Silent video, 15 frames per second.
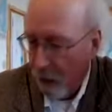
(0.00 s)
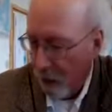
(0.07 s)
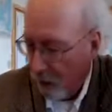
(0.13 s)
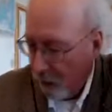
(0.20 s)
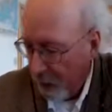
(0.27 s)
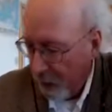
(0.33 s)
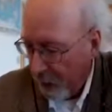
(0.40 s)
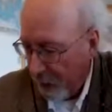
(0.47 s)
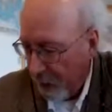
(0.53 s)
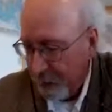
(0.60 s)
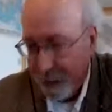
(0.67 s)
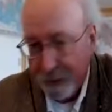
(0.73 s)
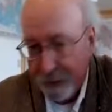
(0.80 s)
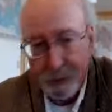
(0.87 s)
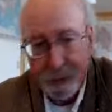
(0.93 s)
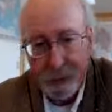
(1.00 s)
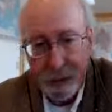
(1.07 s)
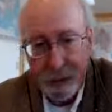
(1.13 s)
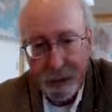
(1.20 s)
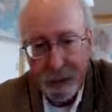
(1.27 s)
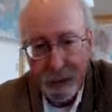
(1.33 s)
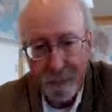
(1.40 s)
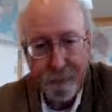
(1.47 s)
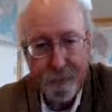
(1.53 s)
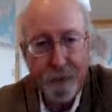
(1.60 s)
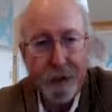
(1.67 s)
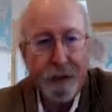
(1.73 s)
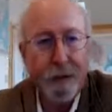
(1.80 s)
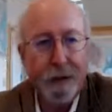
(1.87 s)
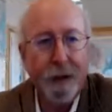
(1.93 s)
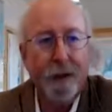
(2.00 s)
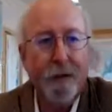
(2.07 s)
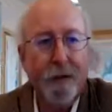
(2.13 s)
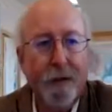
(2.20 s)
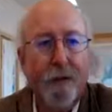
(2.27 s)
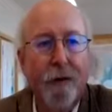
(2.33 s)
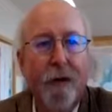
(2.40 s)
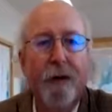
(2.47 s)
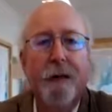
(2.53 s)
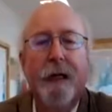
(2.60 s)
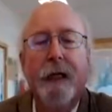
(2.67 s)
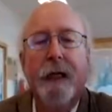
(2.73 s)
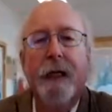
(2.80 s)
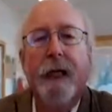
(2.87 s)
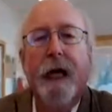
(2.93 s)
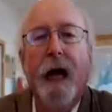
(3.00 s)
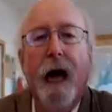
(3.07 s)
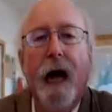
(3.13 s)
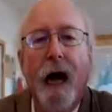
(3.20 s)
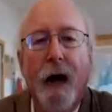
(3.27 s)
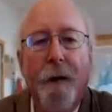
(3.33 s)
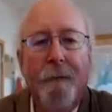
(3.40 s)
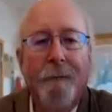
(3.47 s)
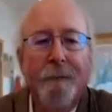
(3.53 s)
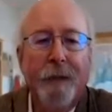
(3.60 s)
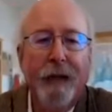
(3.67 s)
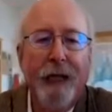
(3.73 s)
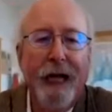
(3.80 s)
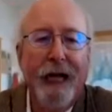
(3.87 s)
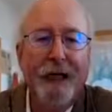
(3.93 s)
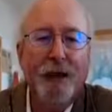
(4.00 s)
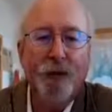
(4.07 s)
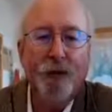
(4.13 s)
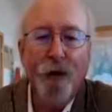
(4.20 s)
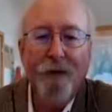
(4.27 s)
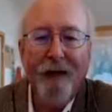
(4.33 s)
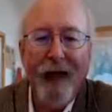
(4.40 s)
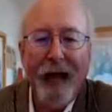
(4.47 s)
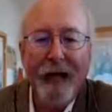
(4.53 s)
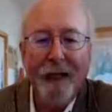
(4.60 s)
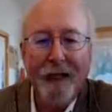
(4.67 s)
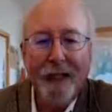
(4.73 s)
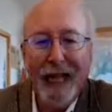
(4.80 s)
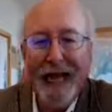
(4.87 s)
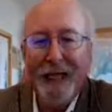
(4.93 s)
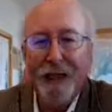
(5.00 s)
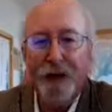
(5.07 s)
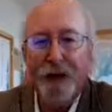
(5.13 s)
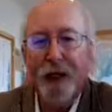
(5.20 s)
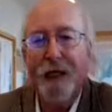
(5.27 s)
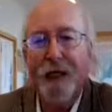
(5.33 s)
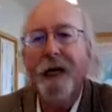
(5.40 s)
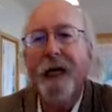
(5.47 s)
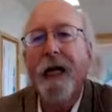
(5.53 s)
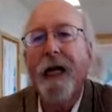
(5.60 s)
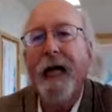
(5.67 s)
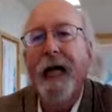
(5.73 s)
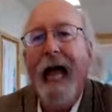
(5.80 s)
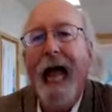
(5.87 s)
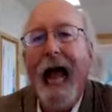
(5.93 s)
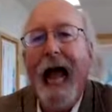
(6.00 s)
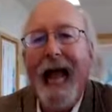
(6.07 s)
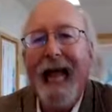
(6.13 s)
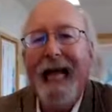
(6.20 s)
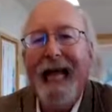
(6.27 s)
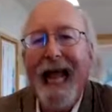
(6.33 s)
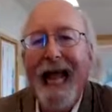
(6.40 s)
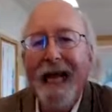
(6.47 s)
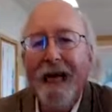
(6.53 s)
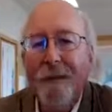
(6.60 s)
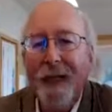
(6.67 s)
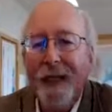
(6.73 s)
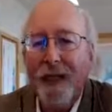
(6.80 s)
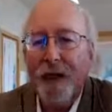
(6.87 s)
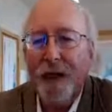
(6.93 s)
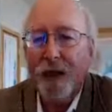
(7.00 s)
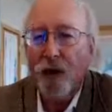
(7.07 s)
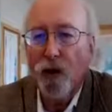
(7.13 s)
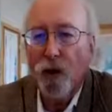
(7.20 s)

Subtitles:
Okay, let's see if this is going to work. And true validation can't be just